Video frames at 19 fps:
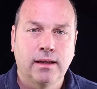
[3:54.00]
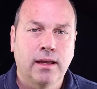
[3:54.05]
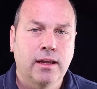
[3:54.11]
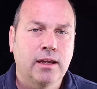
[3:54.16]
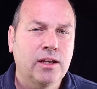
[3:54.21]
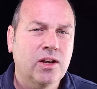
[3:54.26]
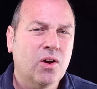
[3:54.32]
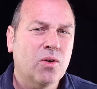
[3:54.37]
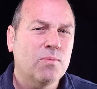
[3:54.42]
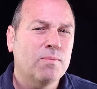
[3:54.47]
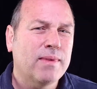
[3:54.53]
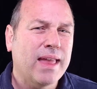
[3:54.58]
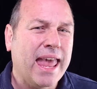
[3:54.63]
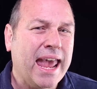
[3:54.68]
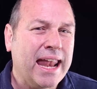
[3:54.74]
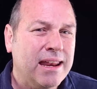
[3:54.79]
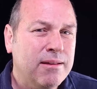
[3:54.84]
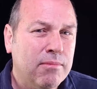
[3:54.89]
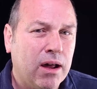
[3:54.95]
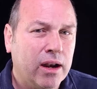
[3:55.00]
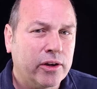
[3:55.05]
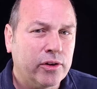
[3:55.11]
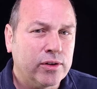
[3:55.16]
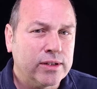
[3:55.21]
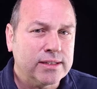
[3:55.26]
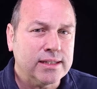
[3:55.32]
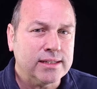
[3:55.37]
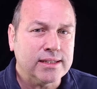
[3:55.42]
You know, any
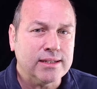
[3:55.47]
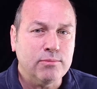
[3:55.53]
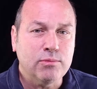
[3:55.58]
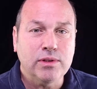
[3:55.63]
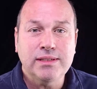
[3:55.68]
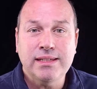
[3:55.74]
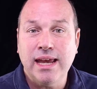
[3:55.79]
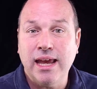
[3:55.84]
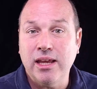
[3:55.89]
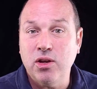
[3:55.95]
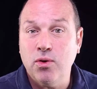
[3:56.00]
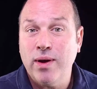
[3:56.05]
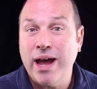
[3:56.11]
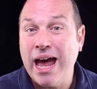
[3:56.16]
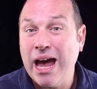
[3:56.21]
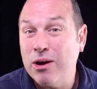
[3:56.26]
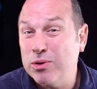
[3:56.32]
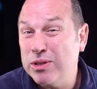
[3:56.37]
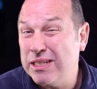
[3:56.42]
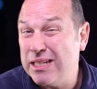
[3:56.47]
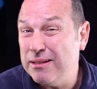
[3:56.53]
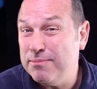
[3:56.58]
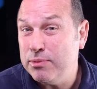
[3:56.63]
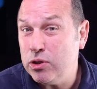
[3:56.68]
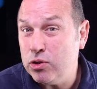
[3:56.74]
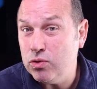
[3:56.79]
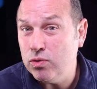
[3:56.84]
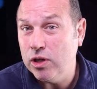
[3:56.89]
monitoring system will tell you how
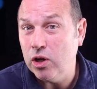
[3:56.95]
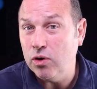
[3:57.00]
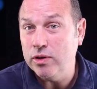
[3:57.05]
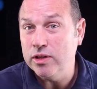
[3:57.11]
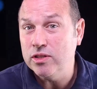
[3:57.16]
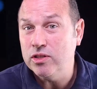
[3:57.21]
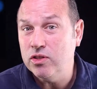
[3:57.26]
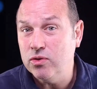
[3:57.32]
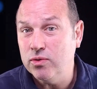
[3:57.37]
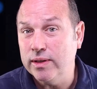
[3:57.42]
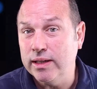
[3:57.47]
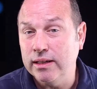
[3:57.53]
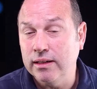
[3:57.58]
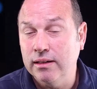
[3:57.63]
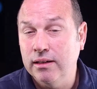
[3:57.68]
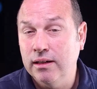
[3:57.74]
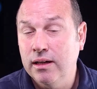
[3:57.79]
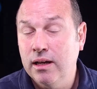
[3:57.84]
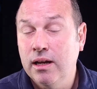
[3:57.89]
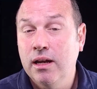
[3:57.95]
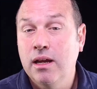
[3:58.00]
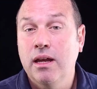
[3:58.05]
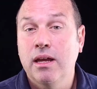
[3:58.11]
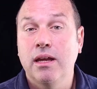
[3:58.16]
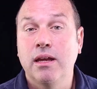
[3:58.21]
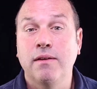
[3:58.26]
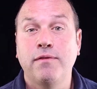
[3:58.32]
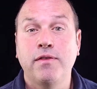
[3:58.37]
CPU load is doing.
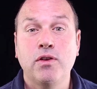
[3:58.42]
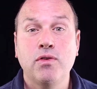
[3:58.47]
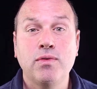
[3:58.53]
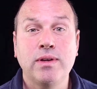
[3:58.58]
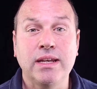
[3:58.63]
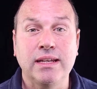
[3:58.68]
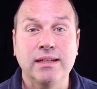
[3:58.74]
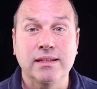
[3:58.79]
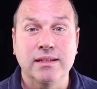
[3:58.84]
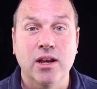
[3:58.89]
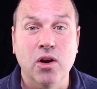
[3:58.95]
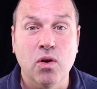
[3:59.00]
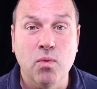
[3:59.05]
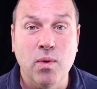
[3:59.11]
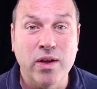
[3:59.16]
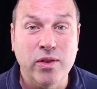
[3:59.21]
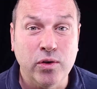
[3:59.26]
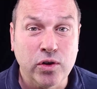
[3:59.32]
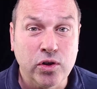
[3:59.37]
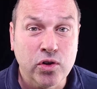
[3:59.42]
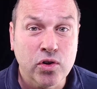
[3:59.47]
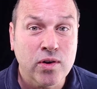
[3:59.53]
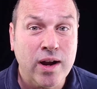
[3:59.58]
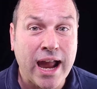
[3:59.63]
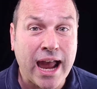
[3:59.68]
If you need to know whether your